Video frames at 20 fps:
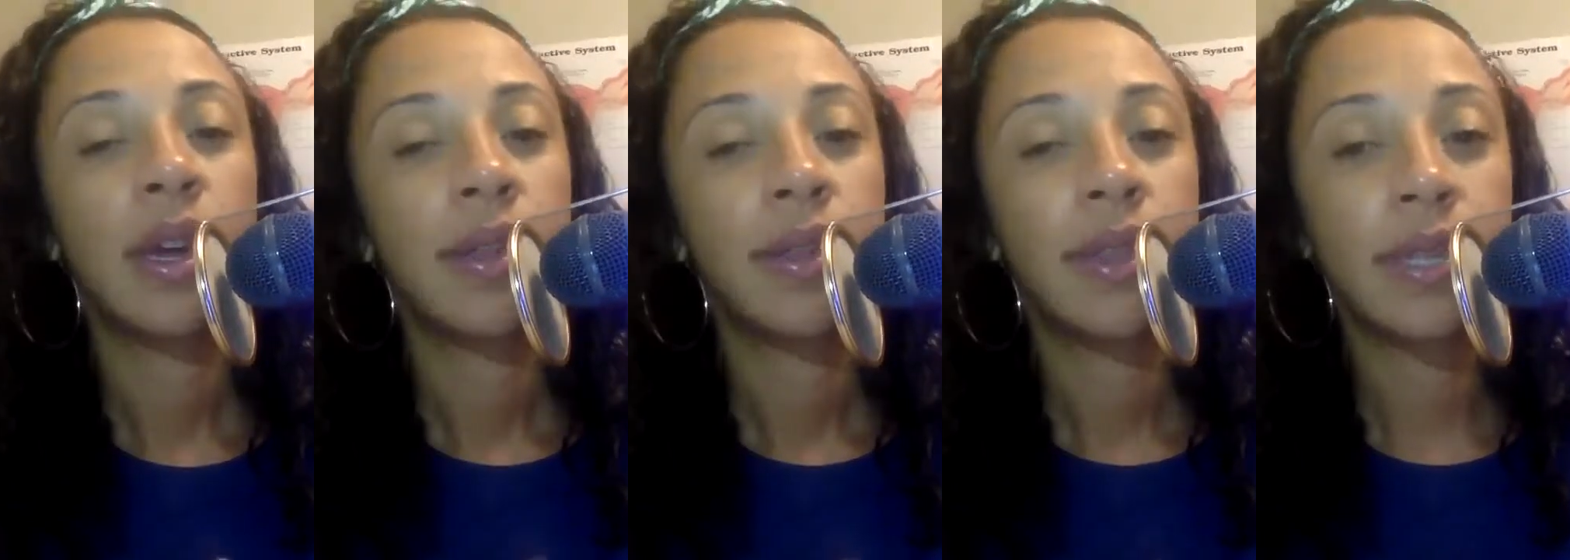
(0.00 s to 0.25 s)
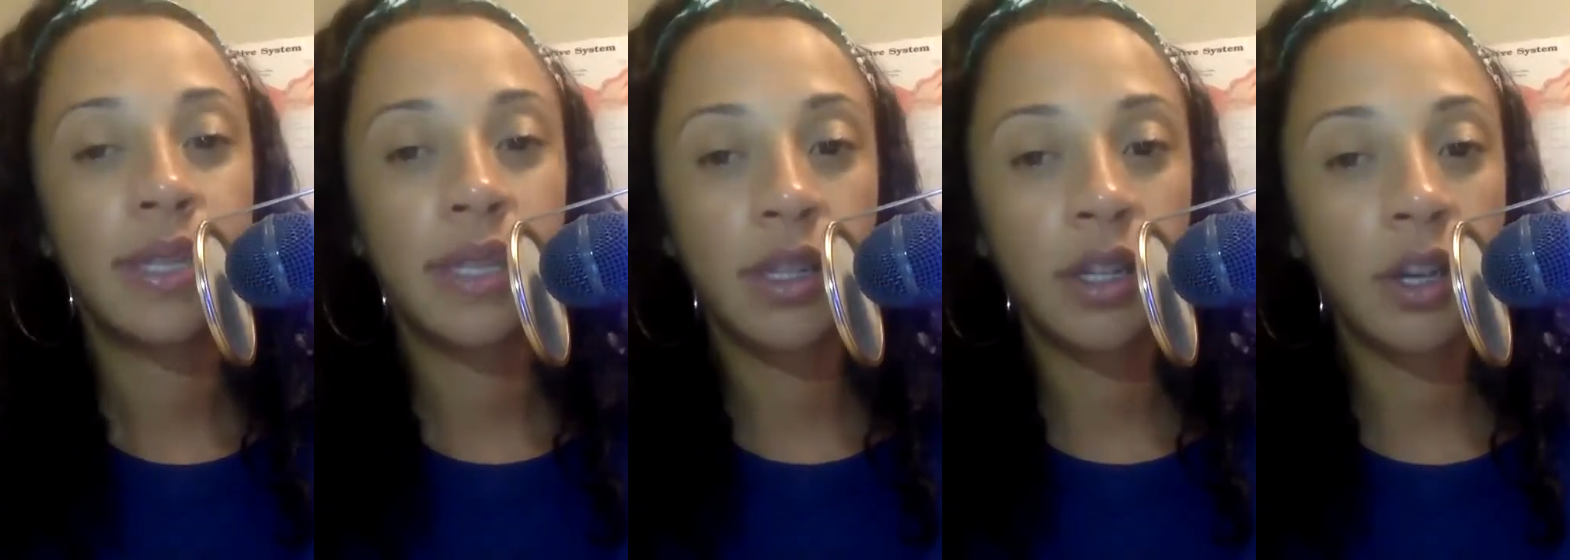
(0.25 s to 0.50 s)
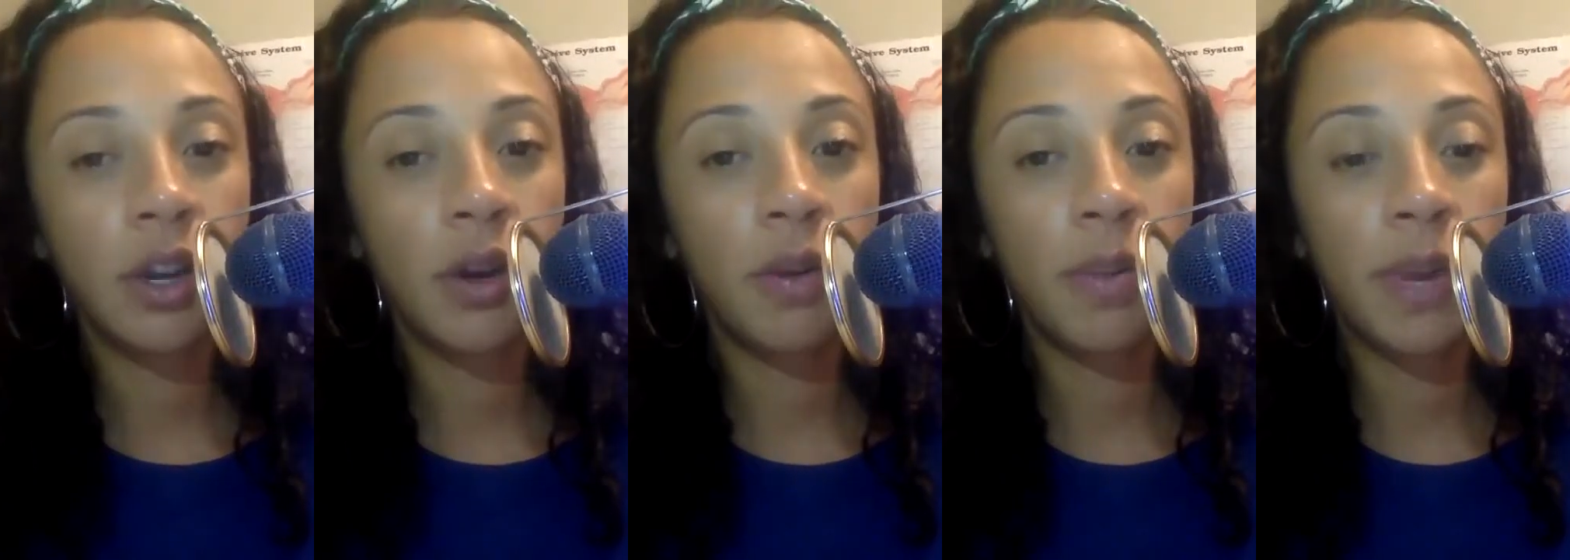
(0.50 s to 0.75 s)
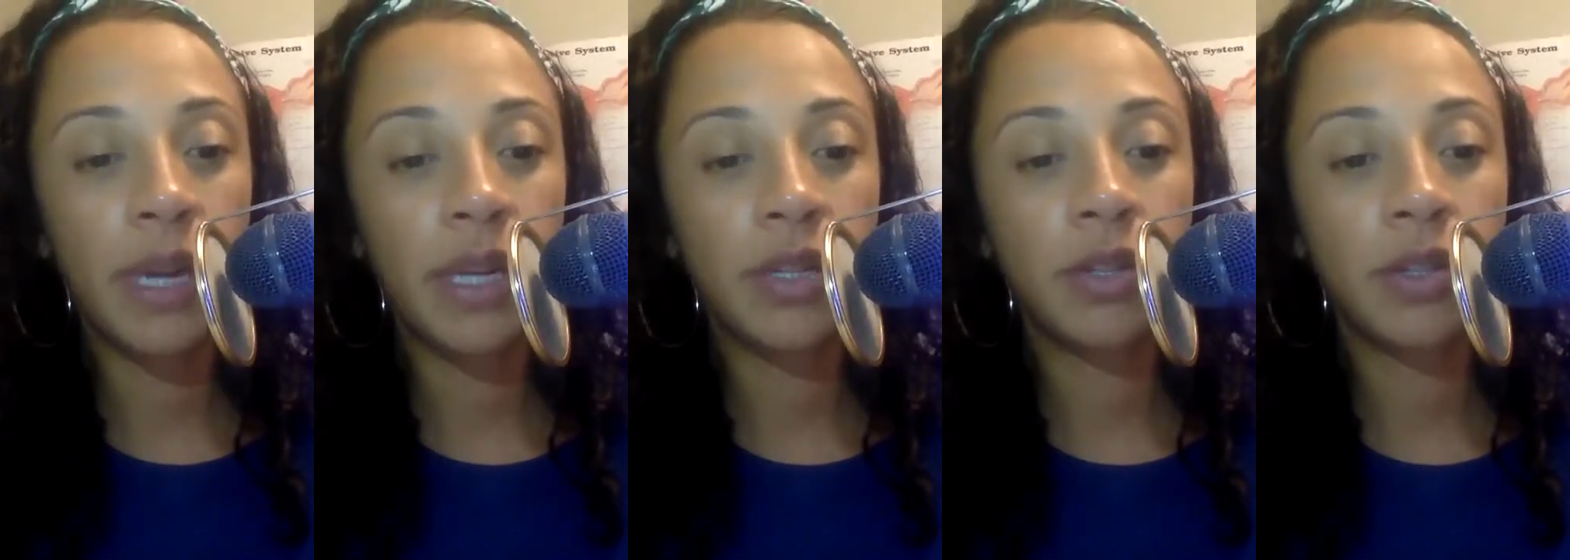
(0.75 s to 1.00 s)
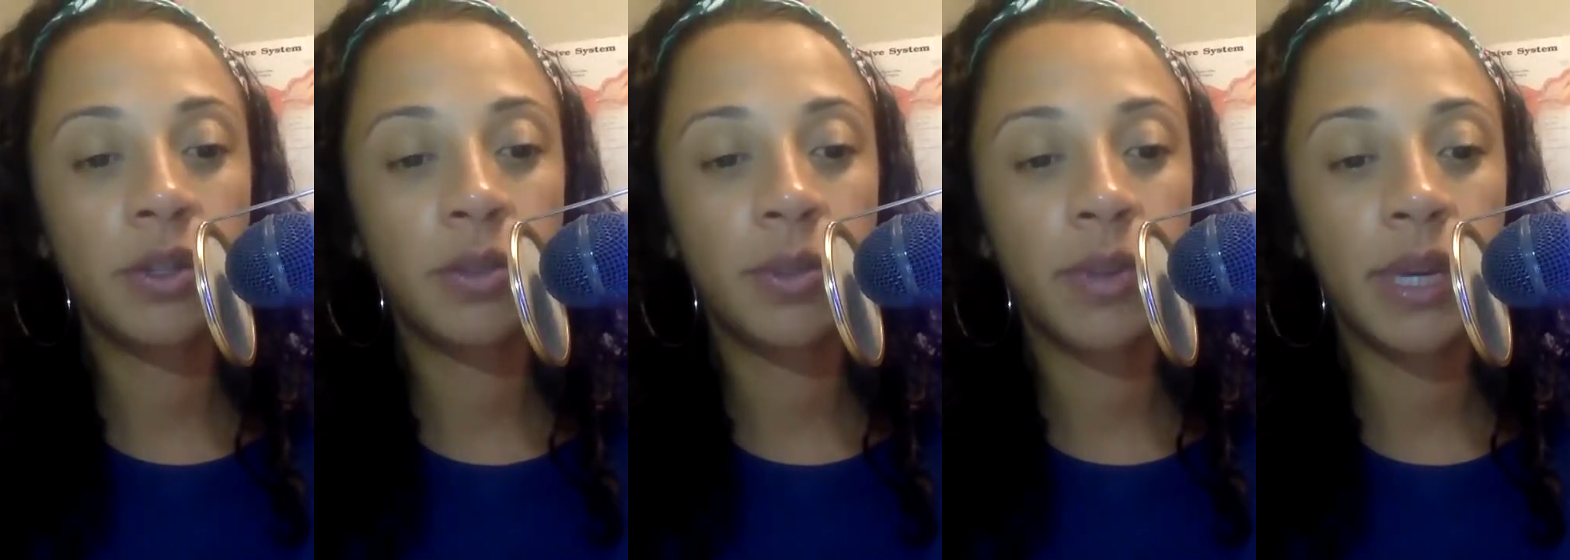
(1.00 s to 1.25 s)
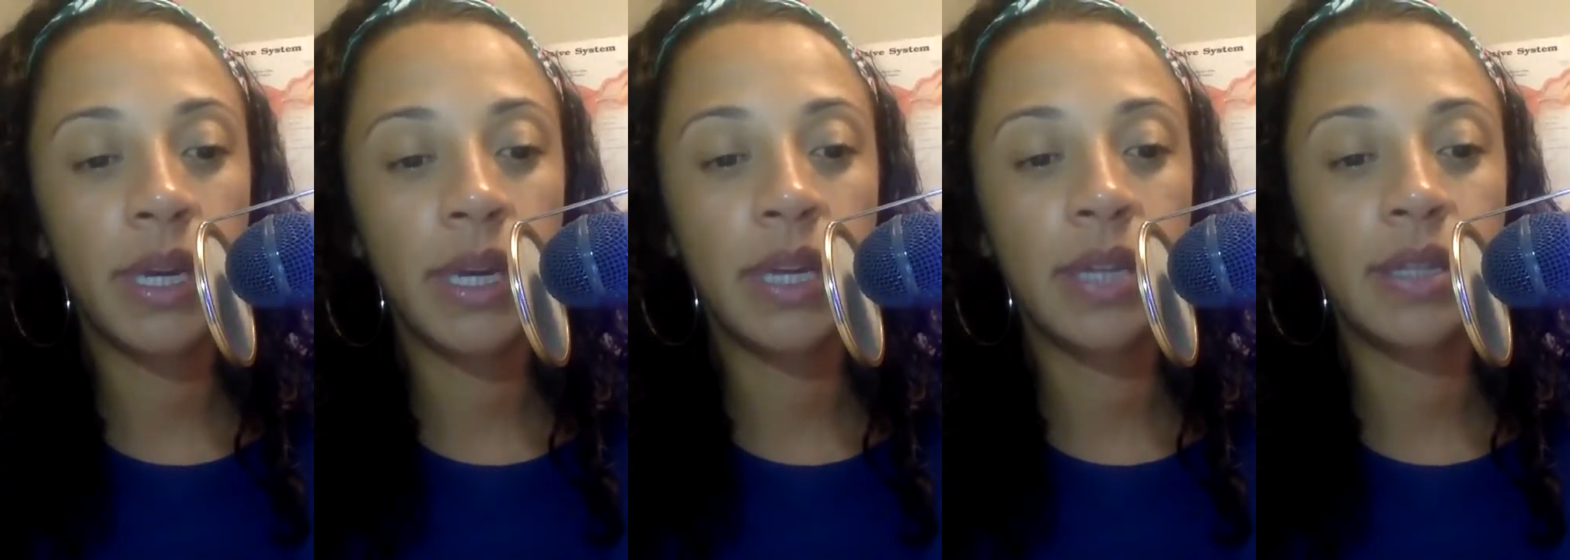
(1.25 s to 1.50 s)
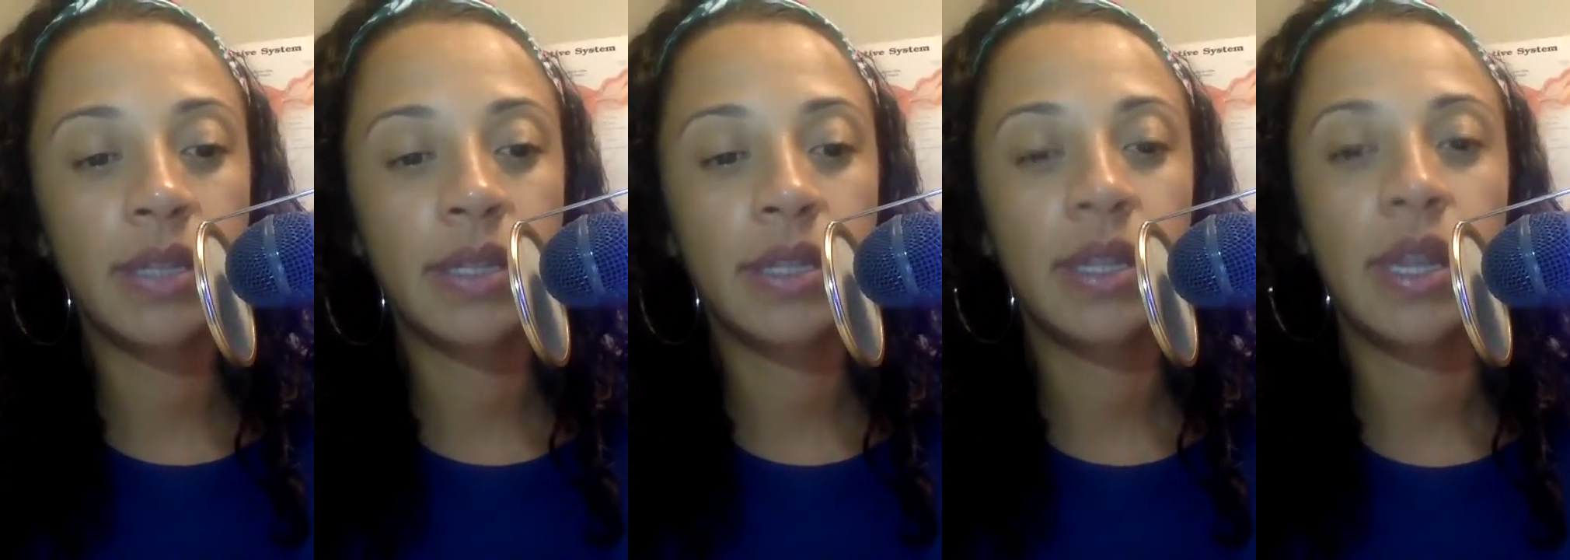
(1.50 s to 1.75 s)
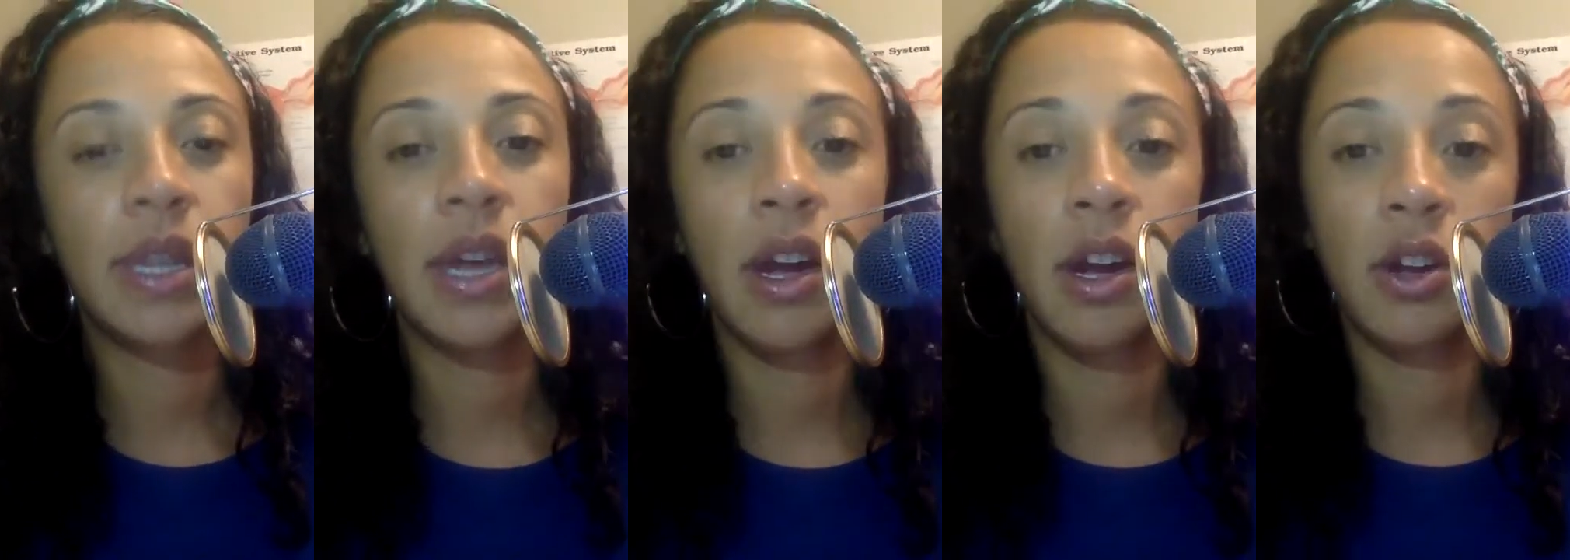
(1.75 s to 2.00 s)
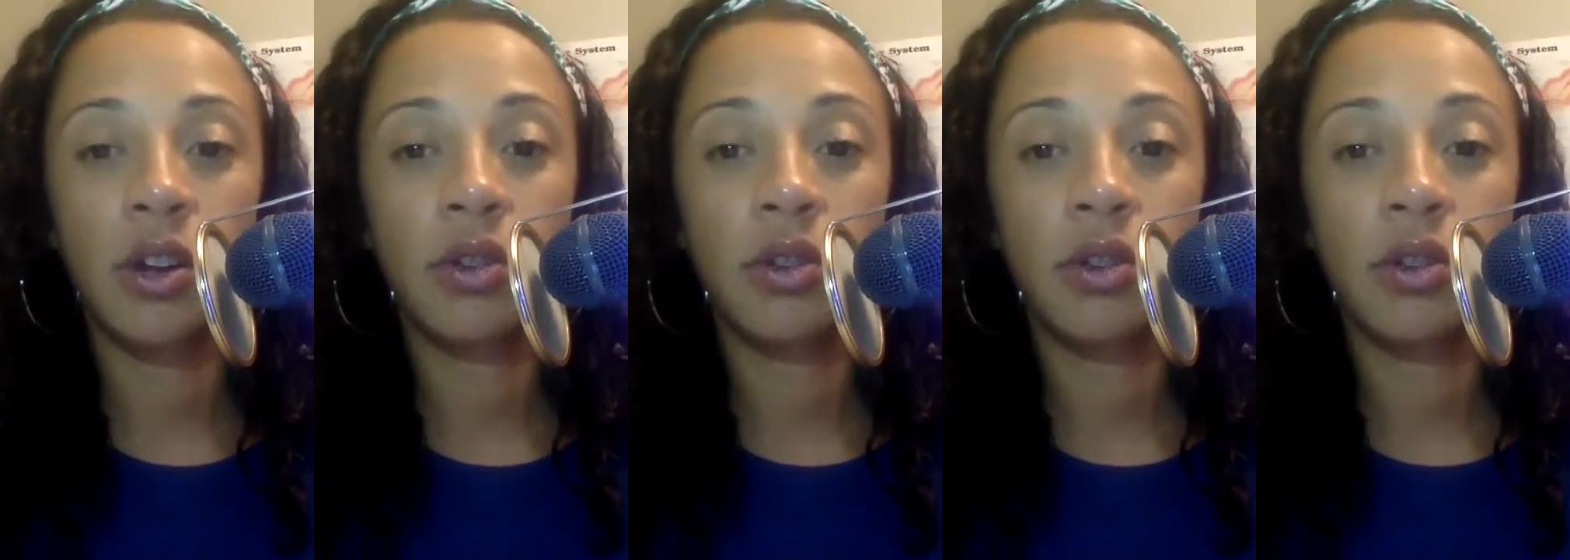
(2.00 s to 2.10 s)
The silicone-based lubricants, they